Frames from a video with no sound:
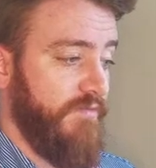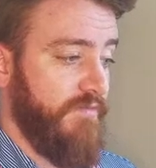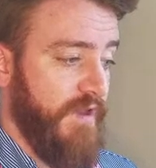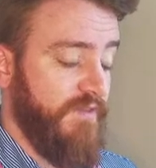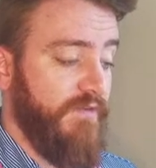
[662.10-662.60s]

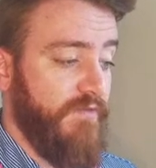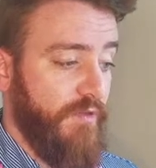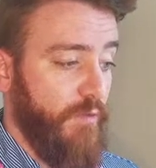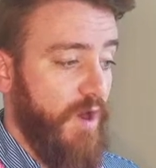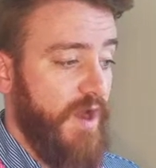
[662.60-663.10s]
and then for
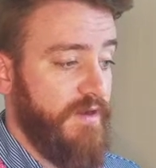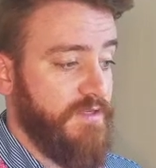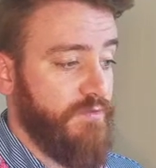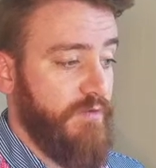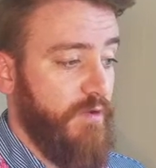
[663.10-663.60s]
the
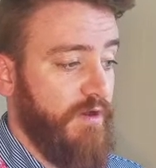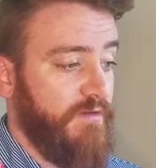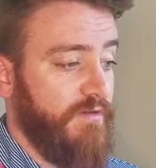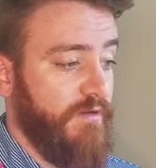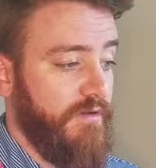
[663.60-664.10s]
y's, we want
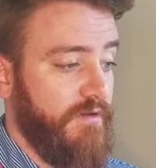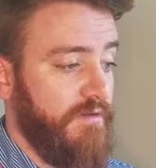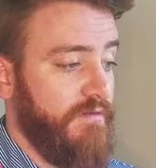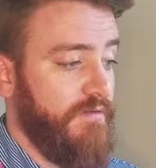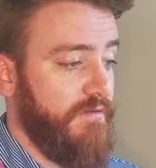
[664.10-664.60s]

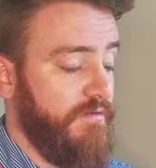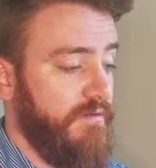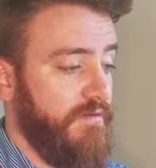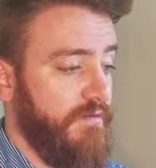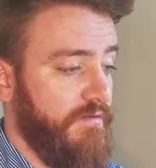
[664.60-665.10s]

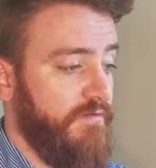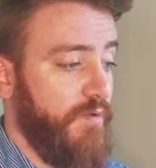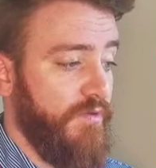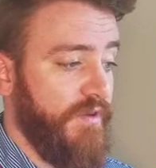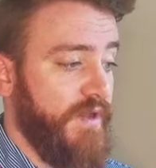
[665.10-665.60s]

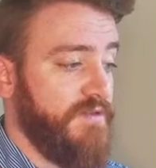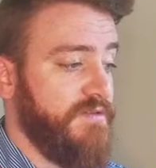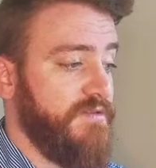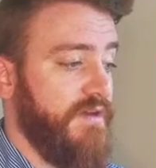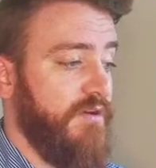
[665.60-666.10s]
for the
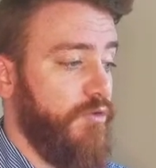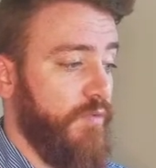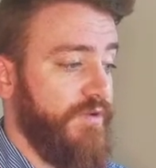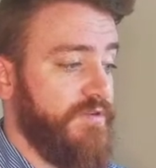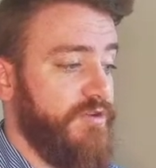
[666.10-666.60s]
x's in a
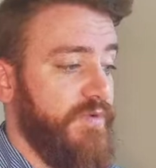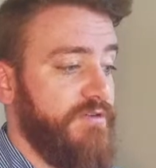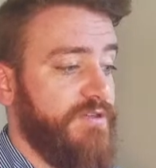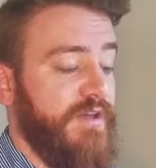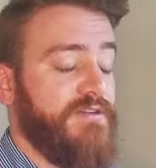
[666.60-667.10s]
normal
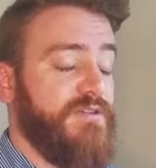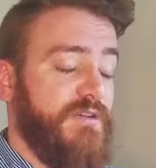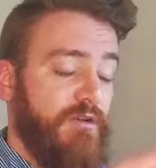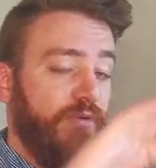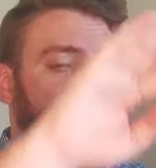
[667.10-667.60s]
distribution. That's just
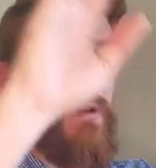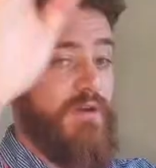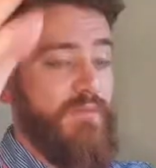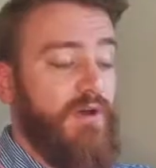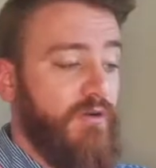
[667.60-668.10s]
going to put it in a
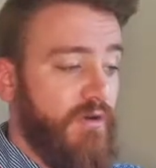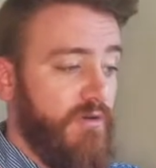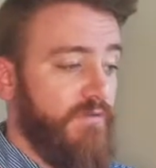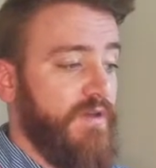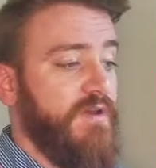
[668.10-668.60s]
bell
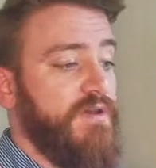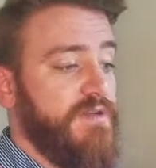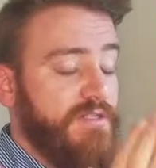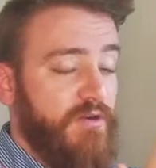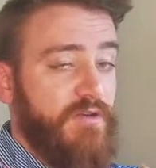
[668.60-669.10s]
curve,
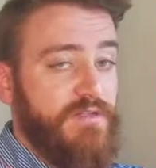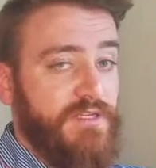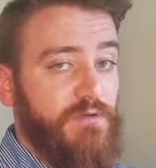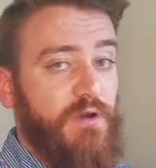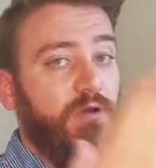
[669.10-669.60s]
centered at
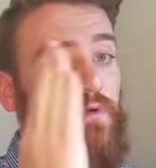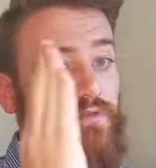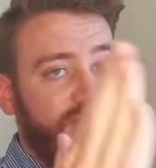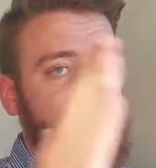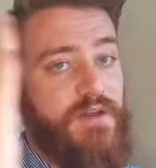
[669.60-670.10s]
0 with
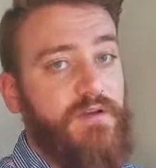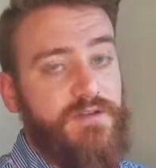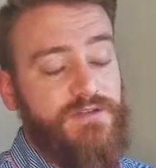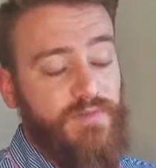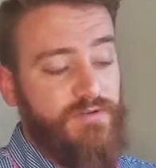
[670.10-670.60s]
the standard
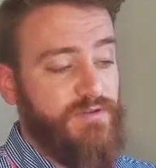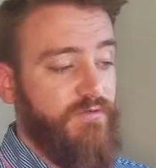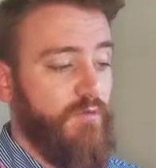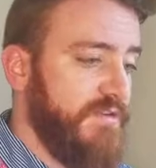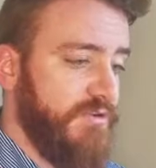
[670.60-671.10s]
distribution
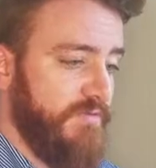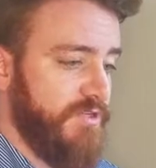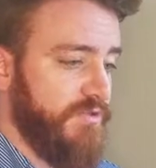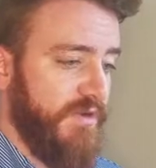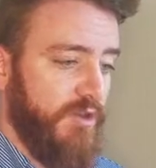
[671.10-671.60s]
of 1. So I'm
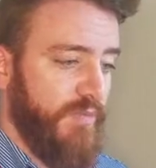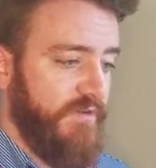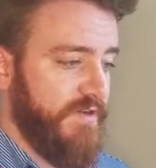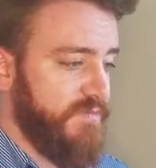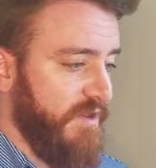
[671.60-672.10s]
just doing a little bit
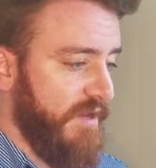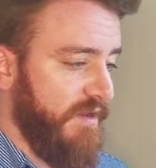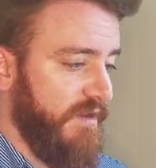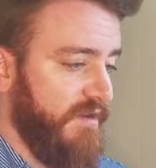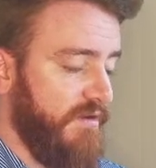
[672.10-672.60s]
of
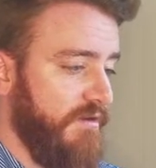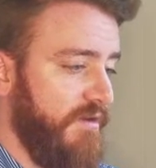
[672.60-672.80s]
explaining here.